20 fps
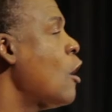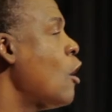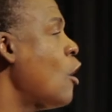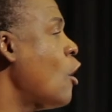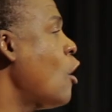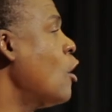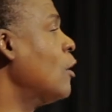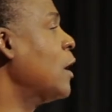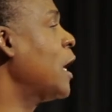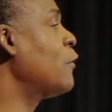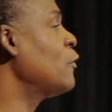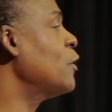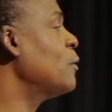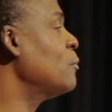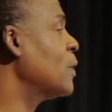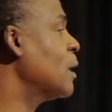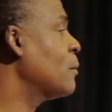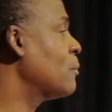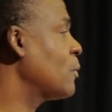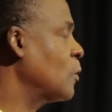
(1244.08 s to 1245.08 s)
All I
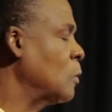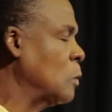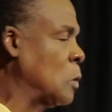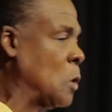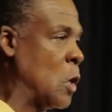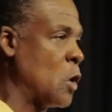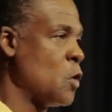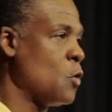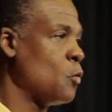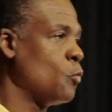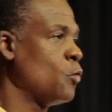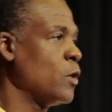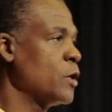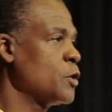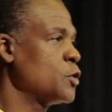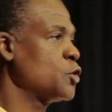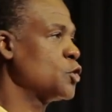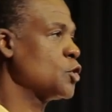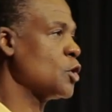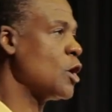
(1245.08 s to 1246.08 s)
remember
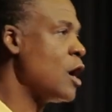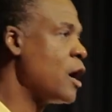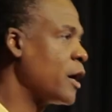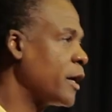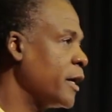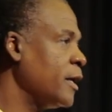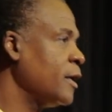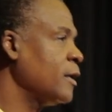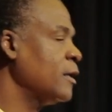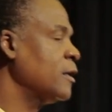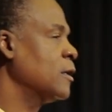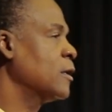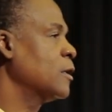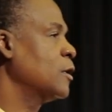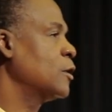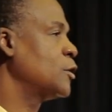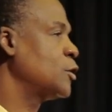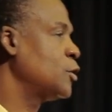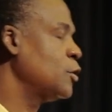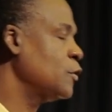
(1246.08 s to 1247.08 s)
was
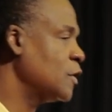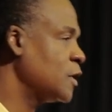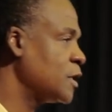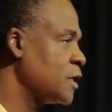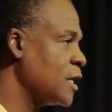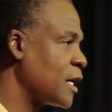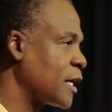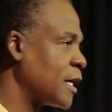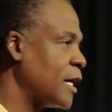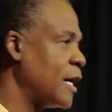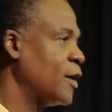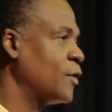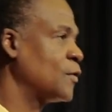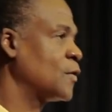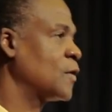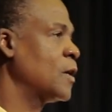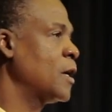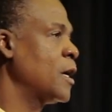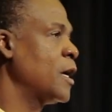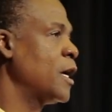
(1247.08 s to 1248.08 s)
jogging to the dugout